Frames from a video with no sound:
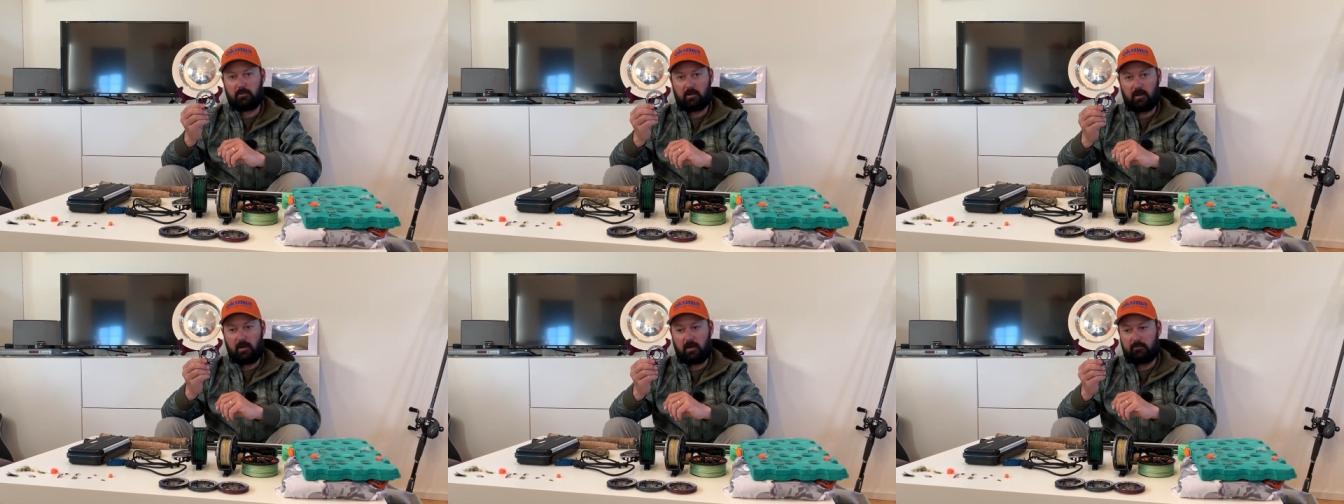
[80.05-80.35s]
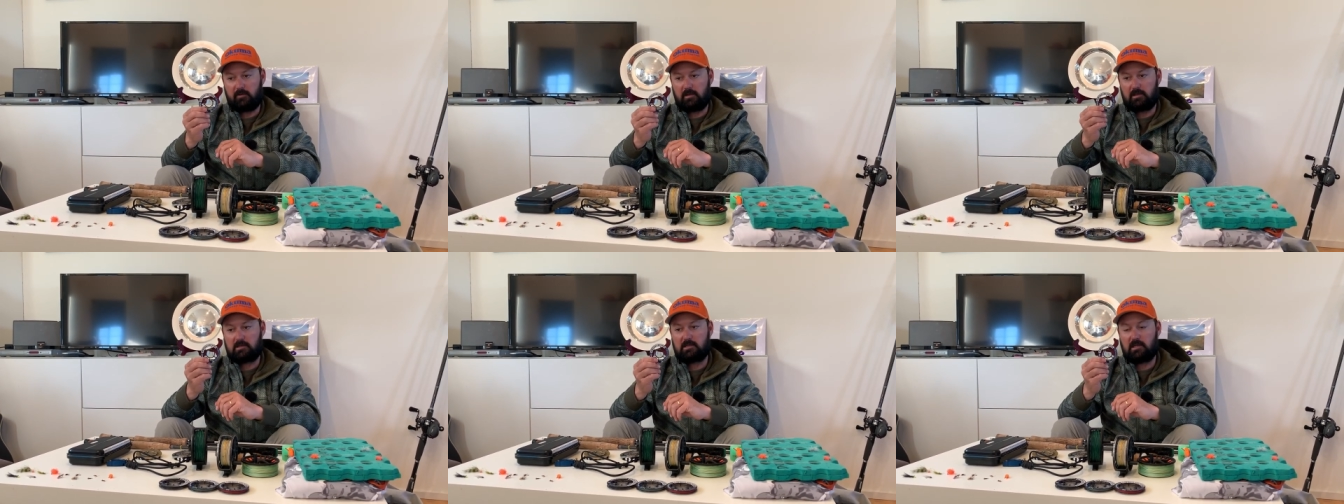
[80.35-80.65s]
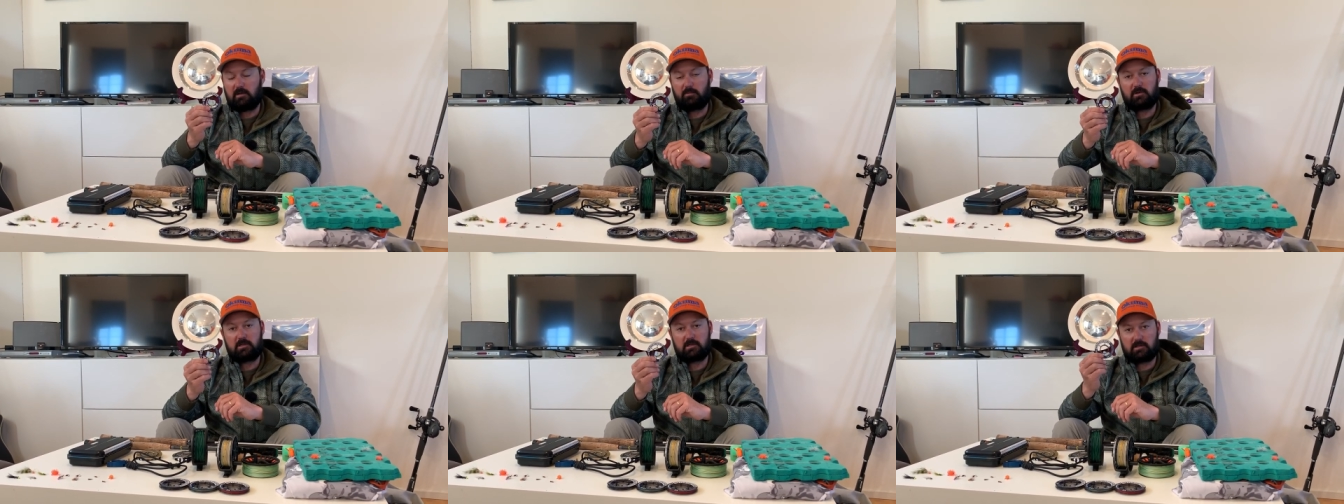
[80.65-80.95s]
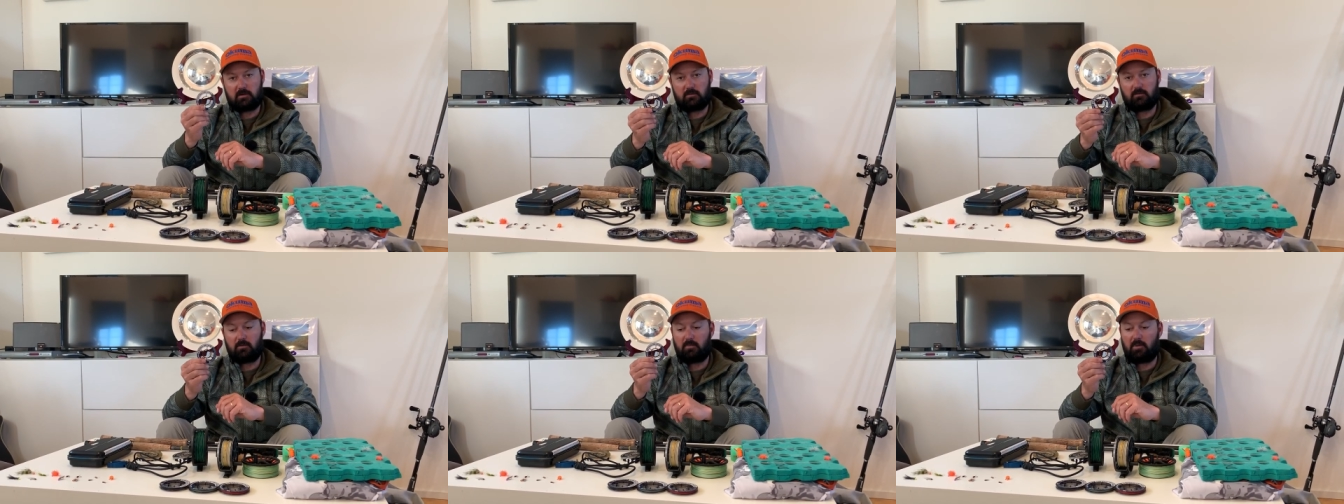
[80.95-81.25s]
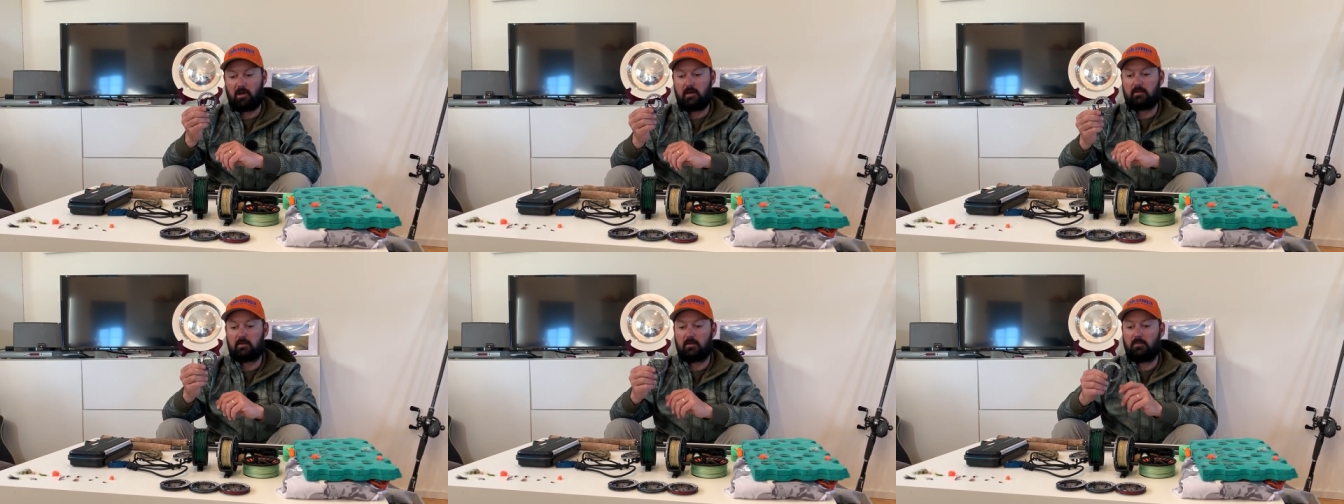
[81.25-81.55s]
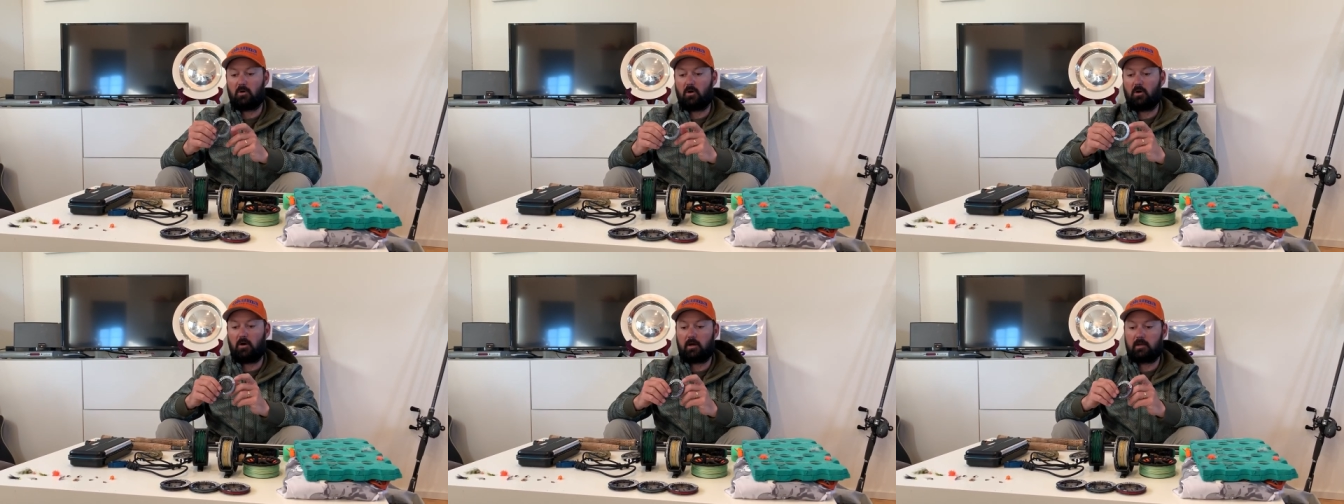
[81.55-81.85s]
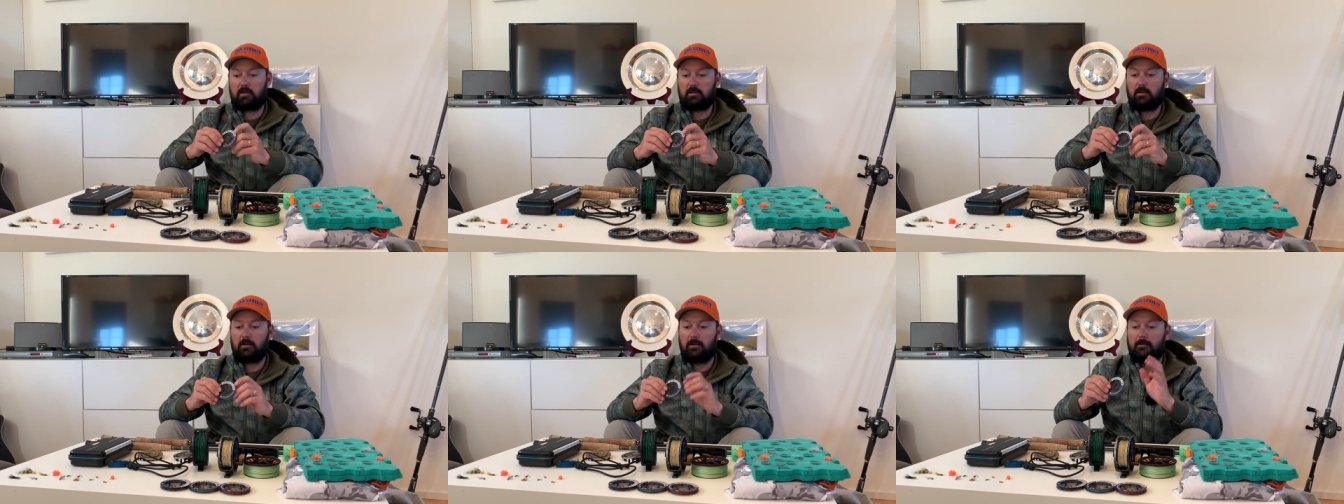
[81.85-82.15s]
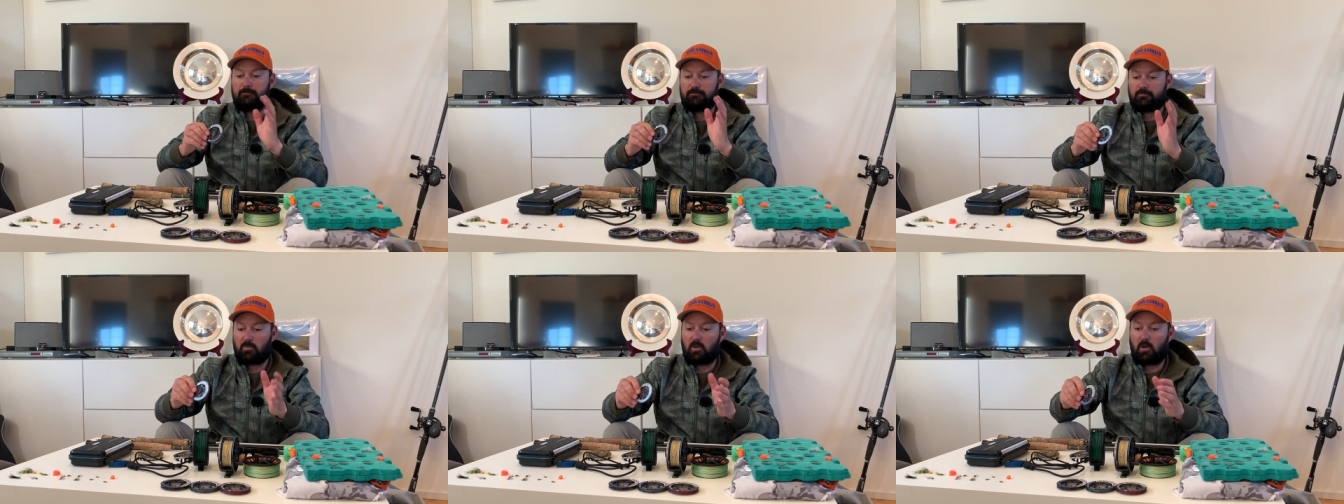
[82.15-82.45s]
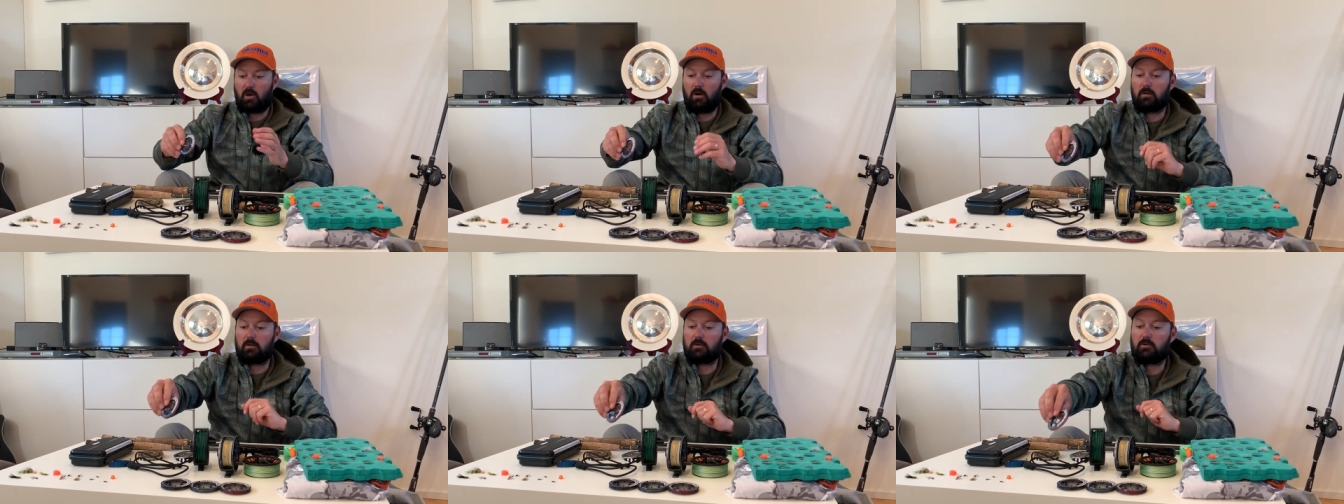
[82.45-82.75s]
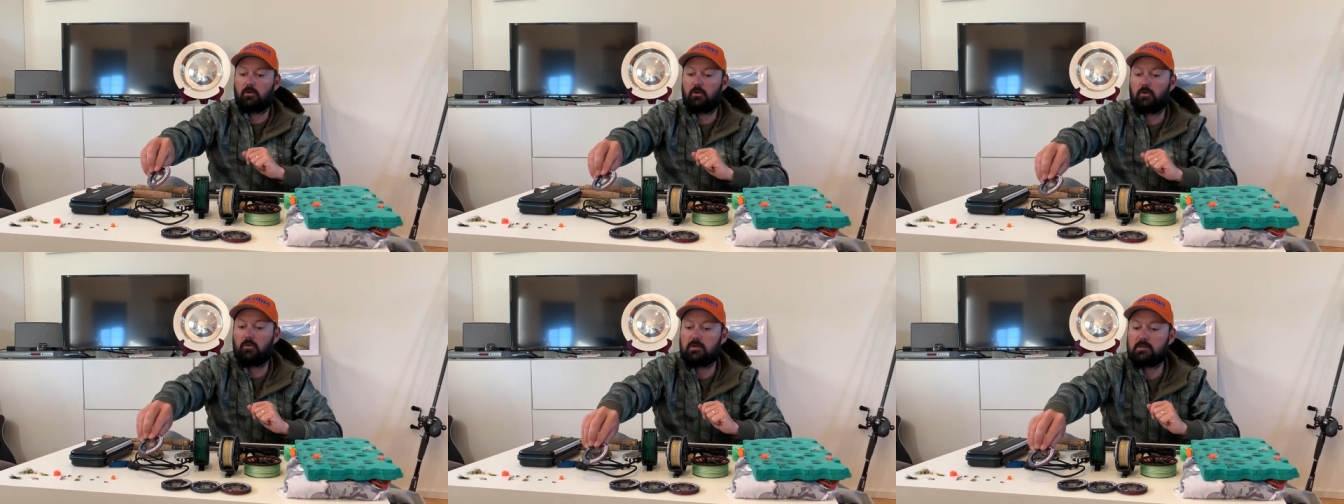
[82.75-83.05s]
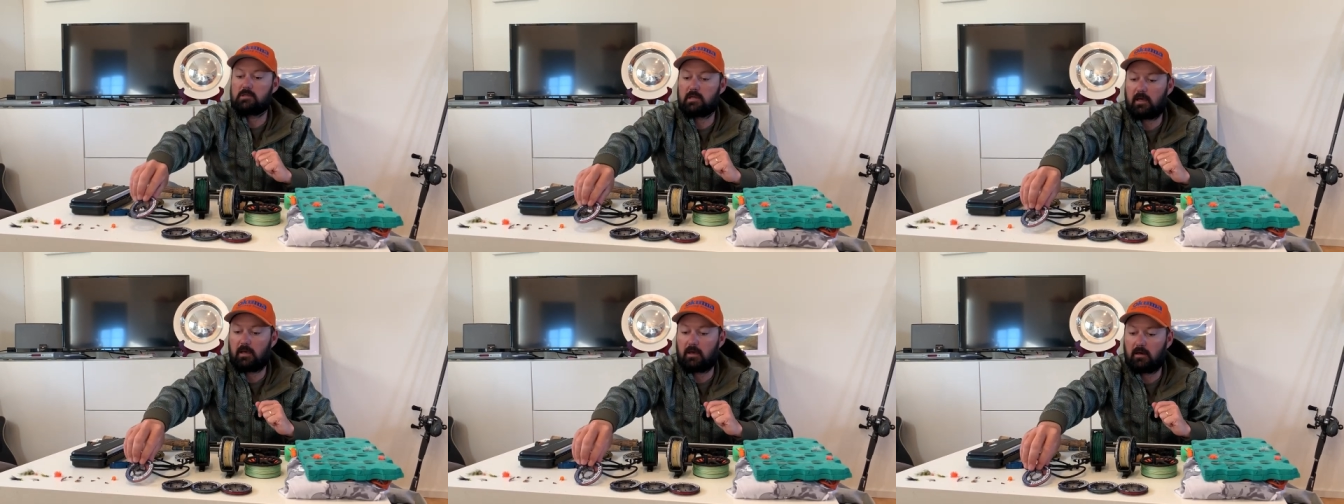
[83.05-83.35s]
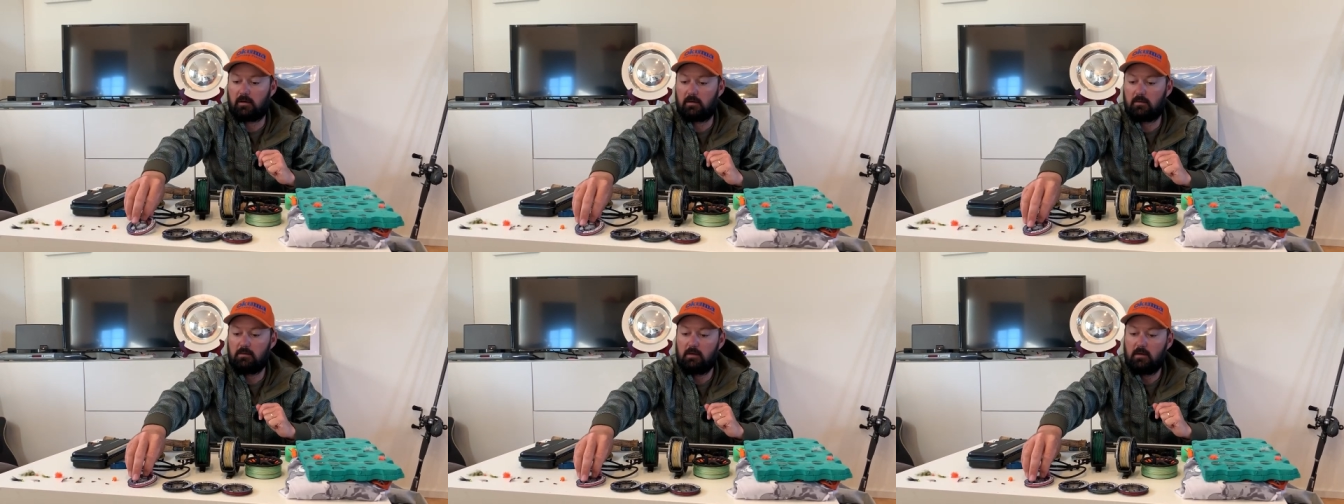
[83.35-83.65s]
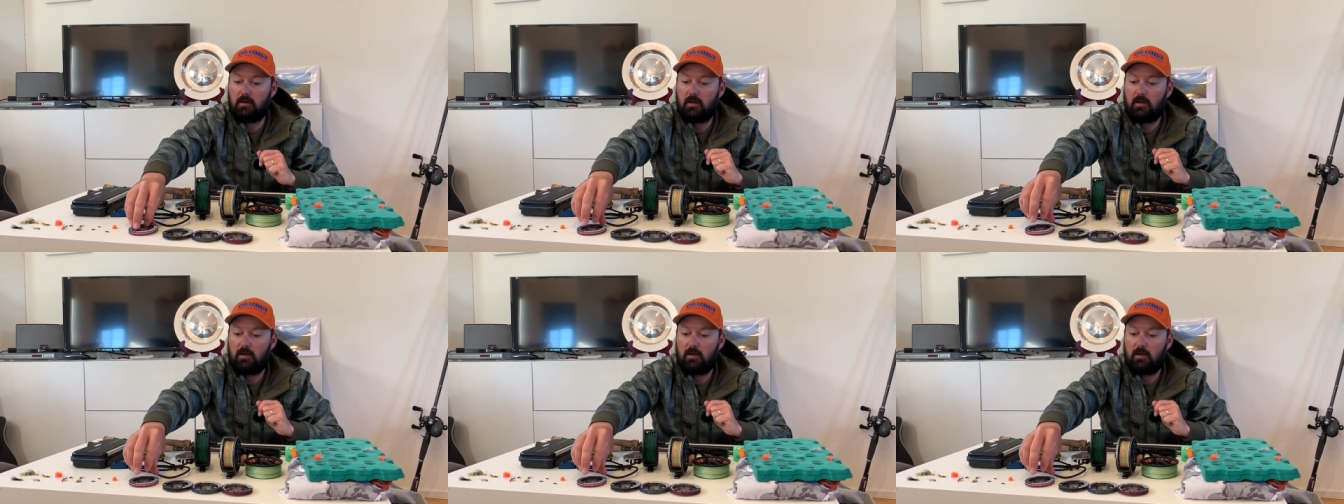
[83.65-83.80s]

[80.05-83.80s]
with a heavier tippet just for peace of mind. On Curacao,